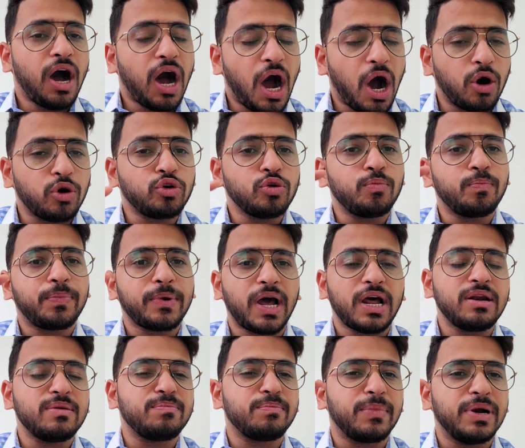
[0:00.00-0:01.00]
how to
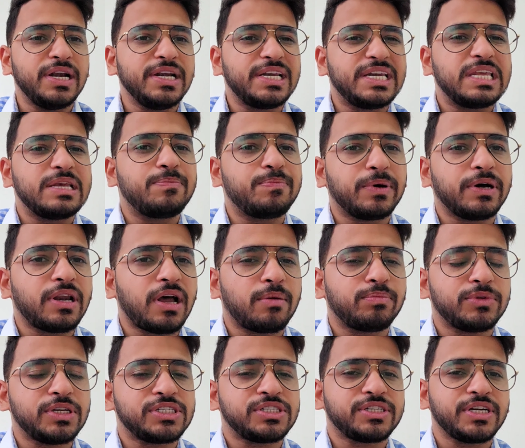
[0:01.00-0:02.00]
plan multiple
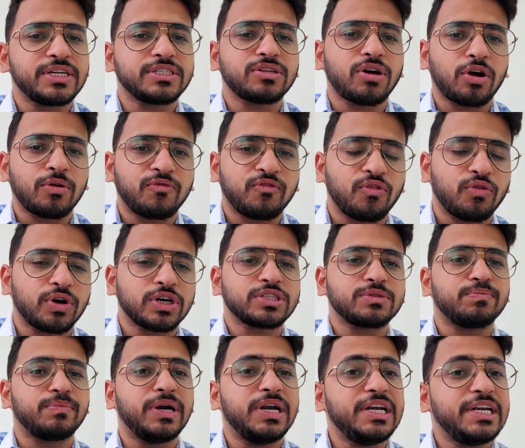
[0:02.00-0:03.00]
of the states or focus
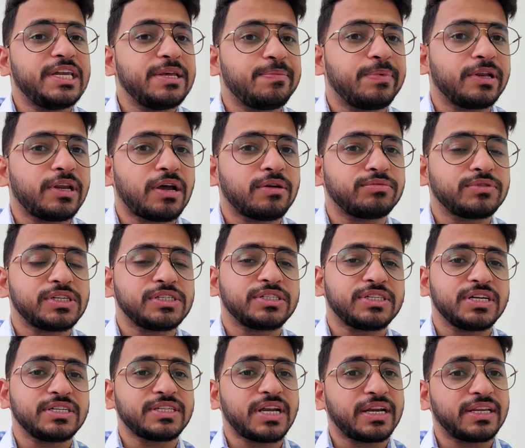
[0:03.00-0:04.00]
multiple of the
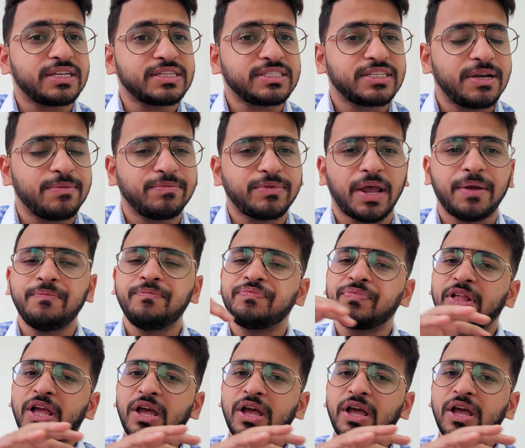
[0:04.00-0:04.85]
states at the same time